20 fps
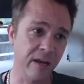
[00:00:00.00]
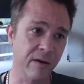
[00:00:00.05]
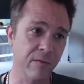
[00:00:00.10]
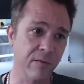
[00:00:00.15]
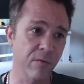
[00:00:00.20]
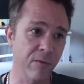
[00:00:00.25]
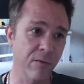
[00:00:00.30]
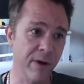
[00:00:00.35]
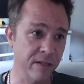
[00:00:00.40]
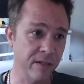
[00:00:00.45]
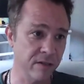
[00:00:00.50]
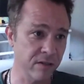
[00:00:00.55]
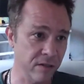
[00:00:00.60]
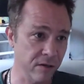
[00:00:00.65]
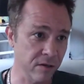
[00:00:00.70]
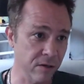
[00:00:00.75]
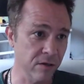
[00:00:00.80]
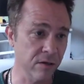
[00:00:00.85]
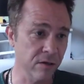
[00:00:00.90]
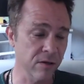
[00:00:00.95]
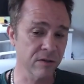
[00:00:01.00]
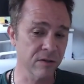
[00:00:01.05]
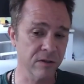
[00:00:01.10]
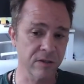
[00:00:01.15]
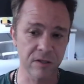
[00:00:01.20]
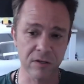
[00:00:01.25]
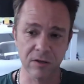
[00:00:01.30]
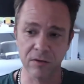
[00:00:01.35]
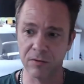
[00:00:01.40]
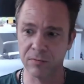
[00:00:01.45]

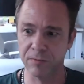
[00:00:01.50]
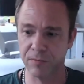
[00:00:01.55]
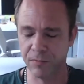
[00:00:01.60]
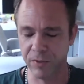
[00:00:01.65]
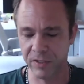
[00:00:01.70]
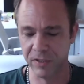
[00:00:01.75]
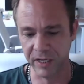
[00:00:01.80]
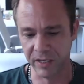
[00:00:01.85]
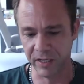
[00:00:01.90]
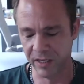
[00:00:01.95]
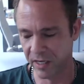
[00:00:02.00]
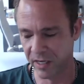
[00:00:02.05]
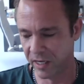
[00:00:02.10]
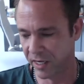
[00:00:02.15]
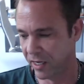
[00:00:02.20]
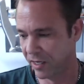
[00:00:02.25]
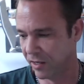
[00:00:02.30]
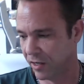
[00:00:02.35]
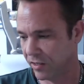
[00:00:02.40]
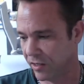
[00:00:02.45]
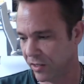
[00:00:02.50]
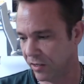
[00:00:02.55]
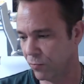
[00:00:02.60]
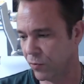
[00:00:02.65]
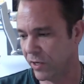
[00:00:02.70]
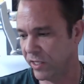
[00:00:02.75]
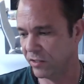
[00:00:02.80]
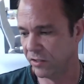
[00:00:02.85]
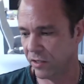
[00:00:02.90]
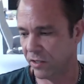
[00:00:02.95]
was it the
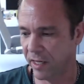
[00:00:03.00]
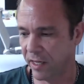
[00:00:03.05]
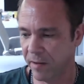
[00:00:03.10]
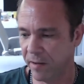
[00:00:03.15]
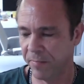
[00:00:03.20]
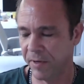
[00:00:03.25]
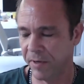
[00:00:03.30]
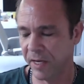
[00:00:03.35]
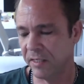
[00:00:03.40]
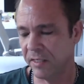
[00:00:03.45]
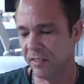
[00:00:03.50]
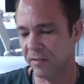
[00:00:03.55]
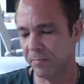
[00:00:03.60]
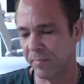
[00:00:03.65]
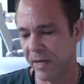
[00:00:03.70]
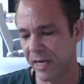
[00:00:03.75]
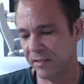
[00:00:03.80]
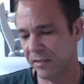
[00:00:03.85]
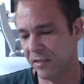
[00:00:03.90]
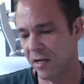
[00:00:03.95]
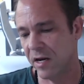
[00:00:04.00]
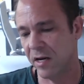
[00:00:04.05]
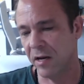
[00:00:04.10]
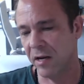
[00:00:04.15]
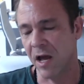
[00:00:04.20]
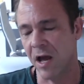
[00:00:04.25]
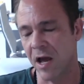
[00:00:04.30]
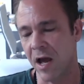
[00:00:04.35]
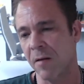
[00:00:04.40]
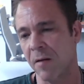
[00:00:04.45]
Winter Olympics based
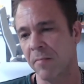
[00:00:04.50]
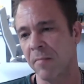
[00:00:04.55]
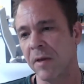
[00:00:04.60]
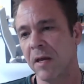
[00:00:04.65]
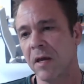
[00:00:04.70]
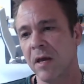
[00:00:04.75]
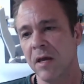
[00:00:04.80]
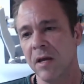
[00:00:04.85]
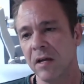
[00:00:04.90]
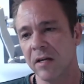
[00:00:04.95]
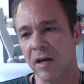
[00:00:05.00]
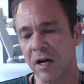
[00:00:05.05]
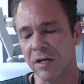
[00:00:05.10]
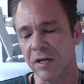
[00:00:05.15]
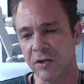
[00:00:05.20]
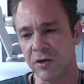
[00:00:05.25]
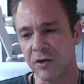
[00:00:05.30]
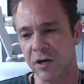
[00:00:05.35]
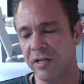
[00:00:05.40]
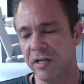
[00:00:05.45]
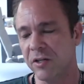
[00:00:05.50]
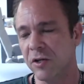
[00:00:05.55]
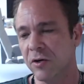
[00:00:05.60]
on Dogecoin